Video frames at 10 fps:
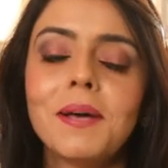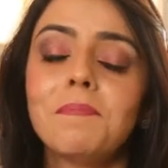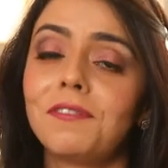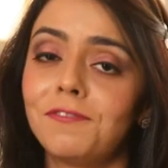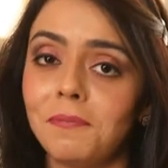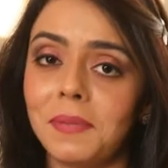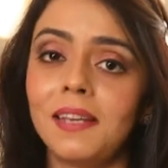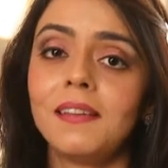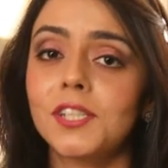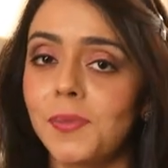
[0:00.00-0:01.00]
but for me,
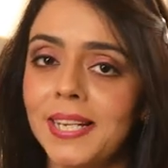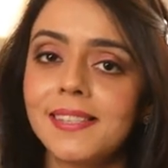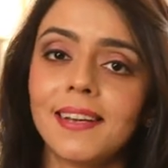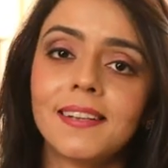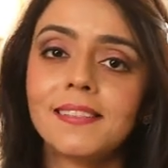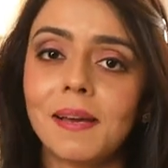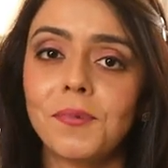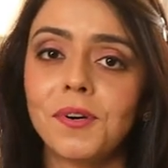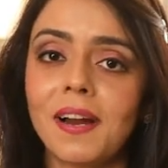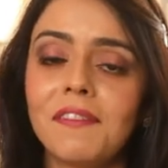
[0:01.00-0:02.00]
the 20 second
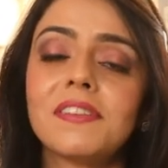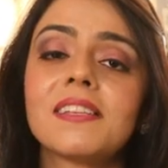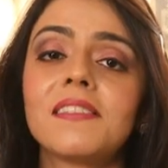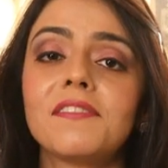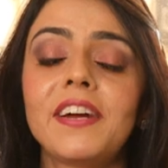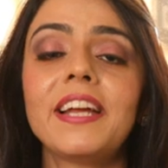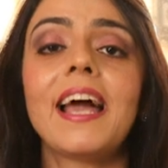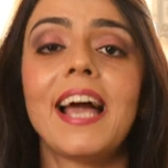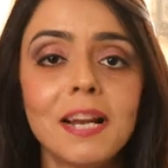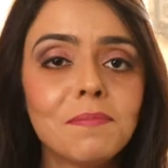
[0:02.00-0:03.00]
tempograph is at the very
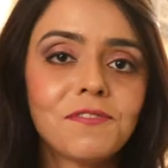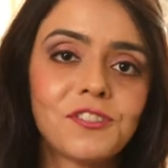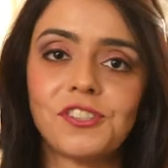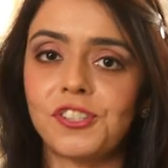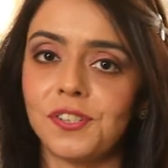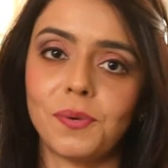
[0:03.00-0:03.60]
helm of traditional